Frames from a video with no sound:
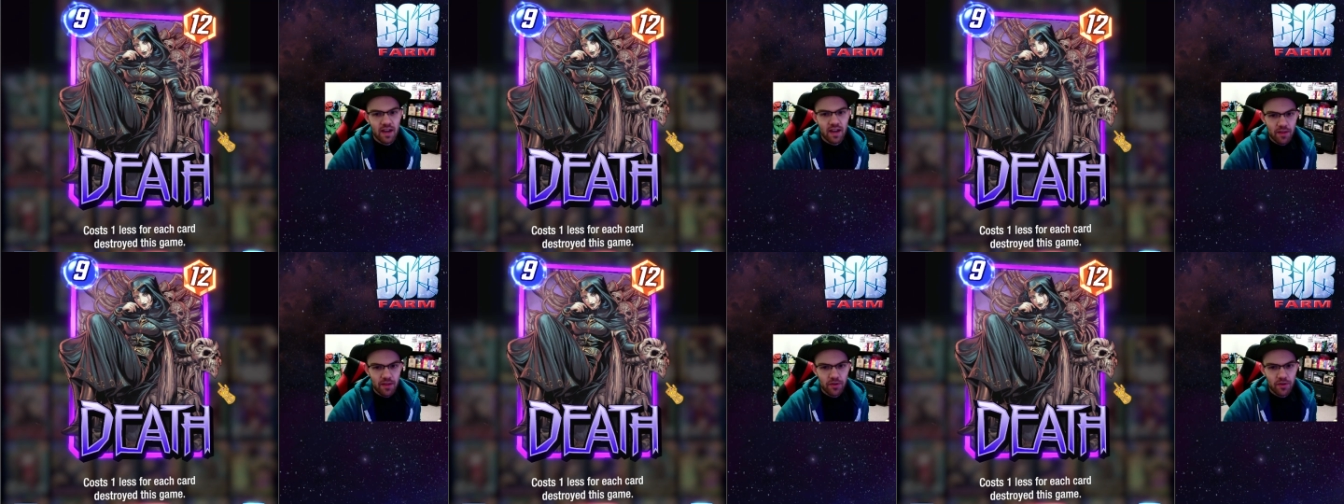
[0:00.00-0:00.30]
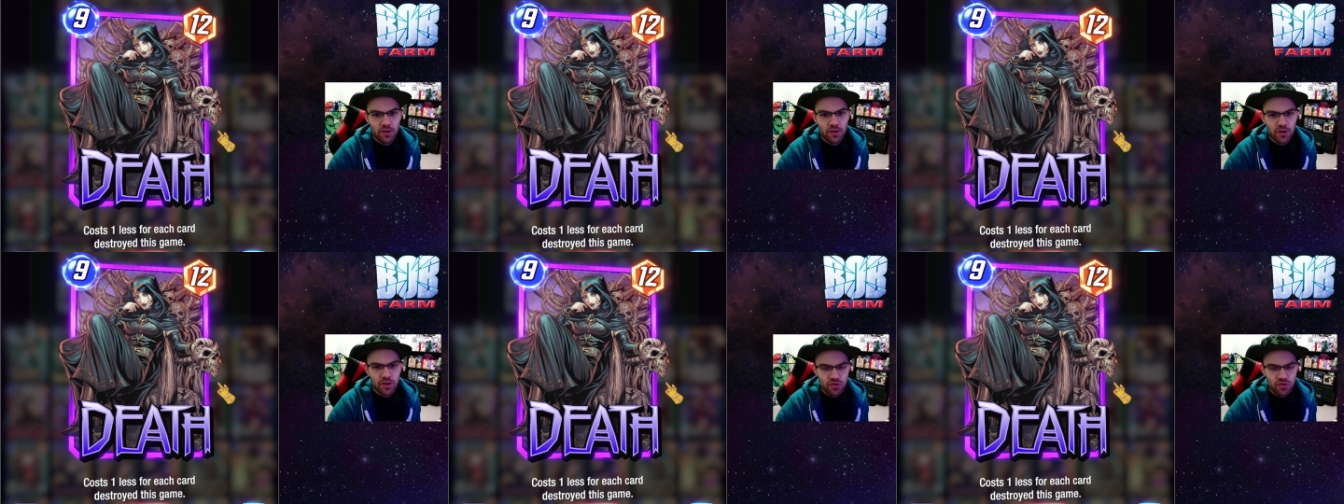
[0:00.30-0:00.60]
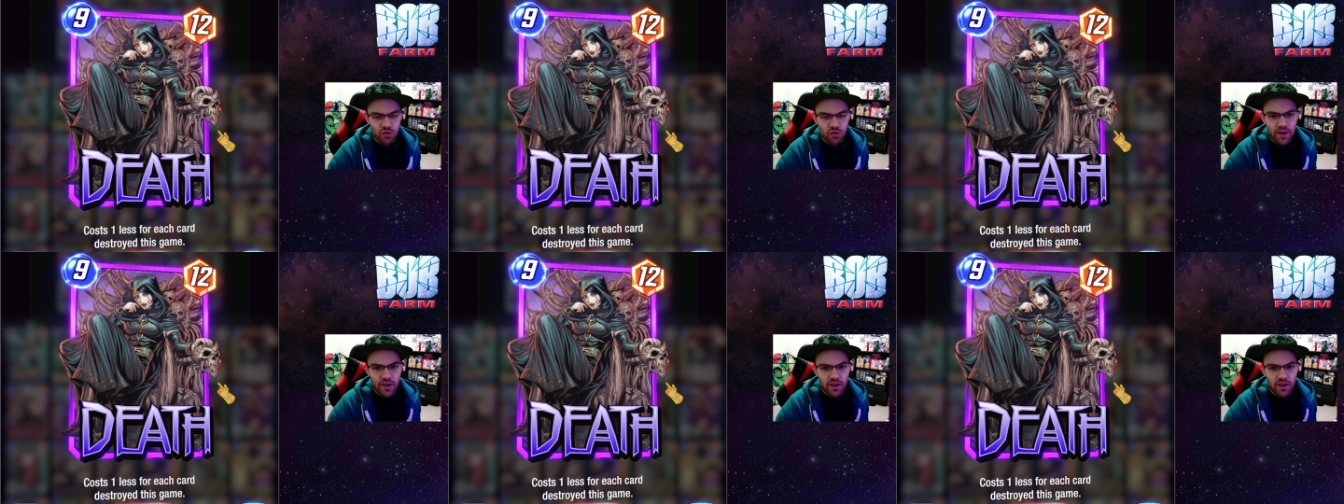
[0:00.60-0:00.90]
other
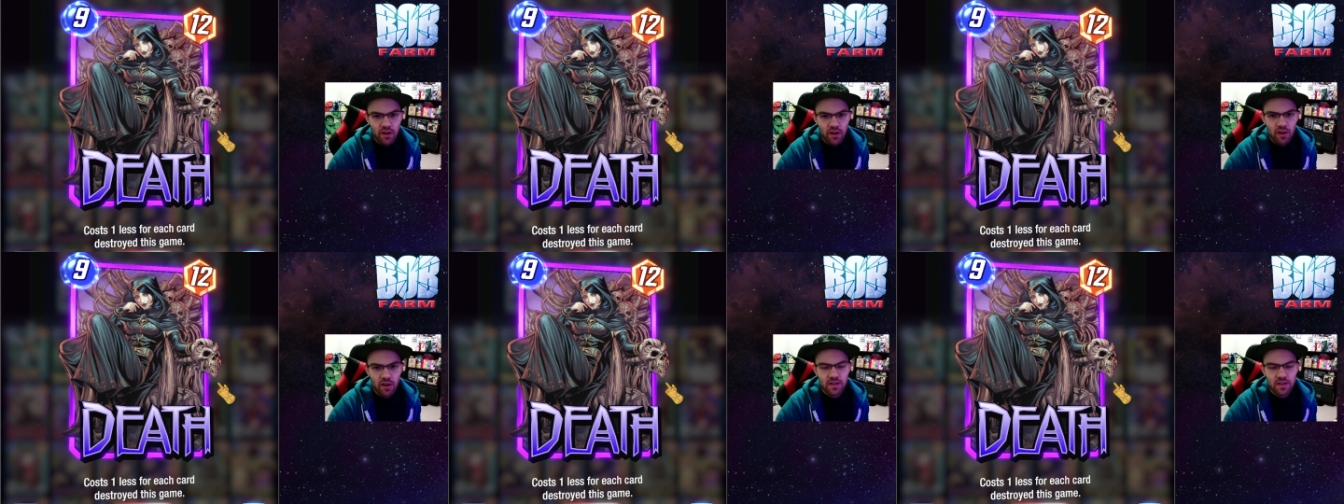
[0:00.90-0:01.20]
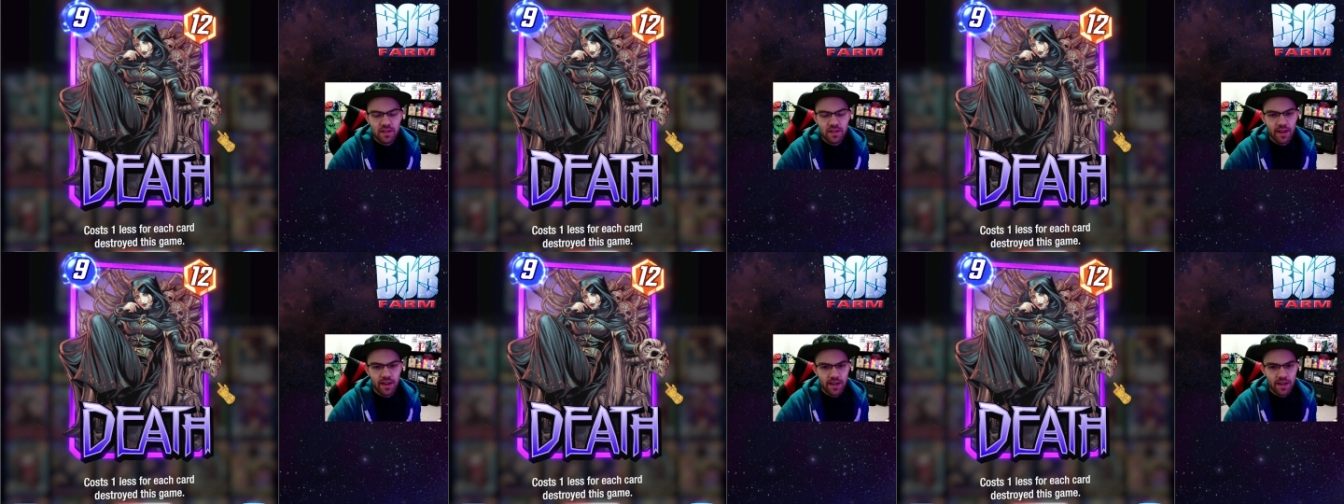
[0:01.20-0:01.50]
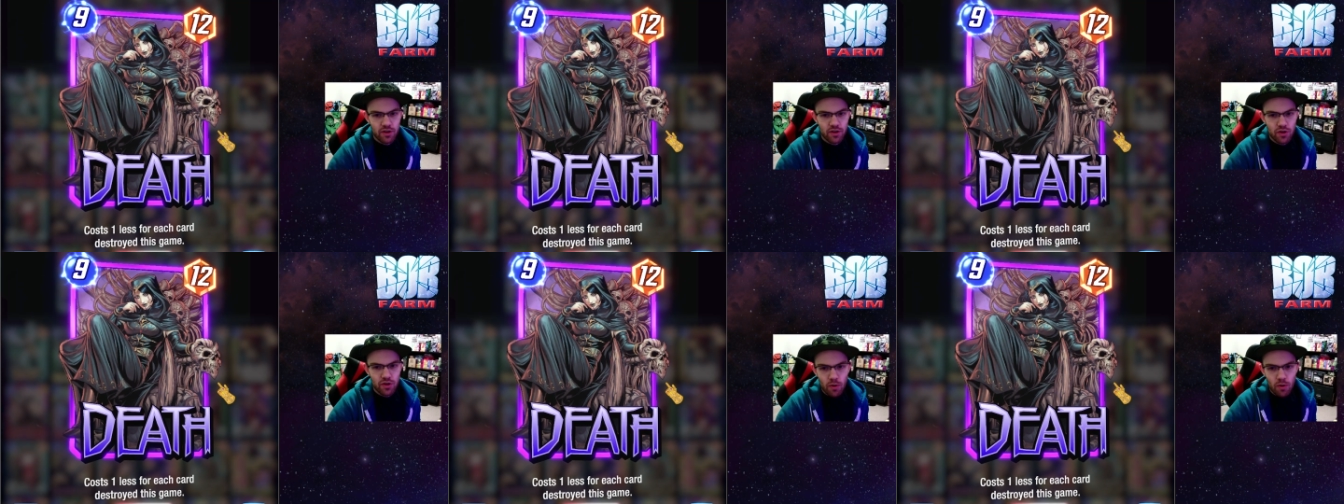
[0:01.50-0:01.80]
destroy cards
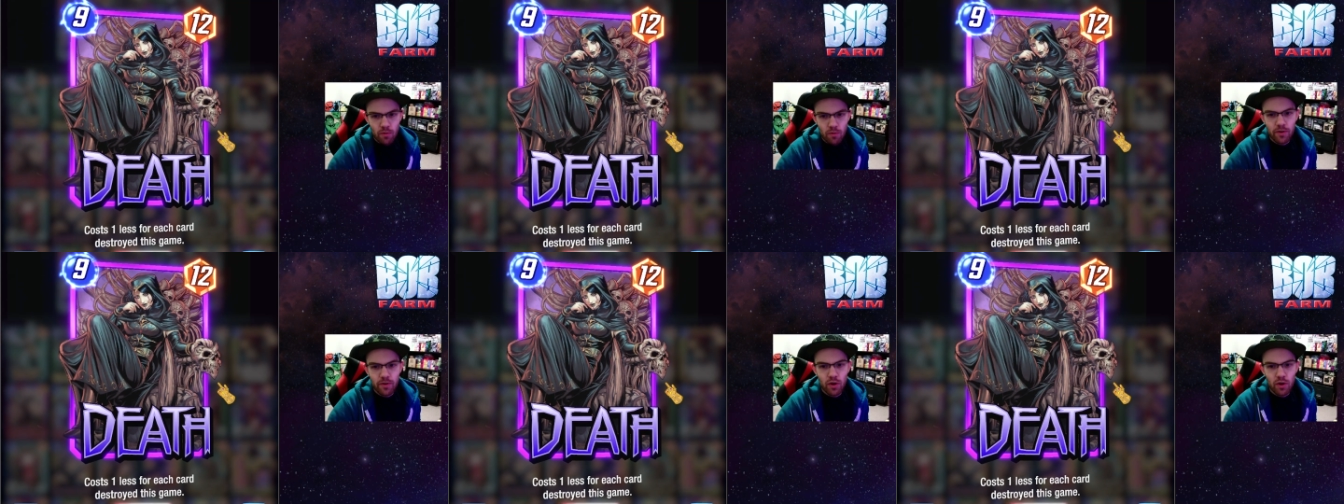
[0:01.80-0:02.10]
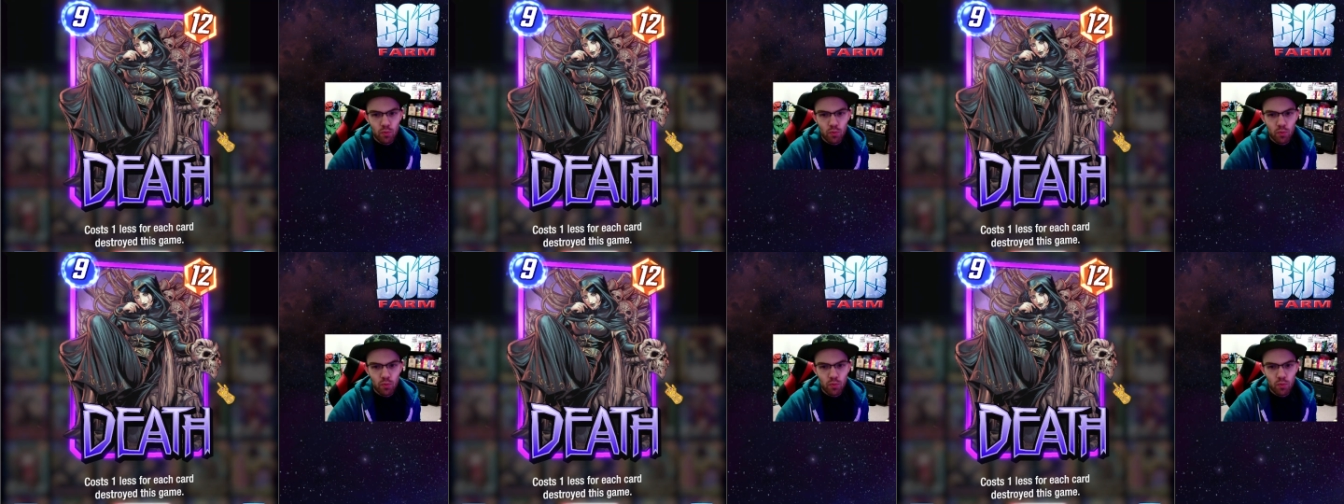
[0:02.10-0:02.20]
like Nova,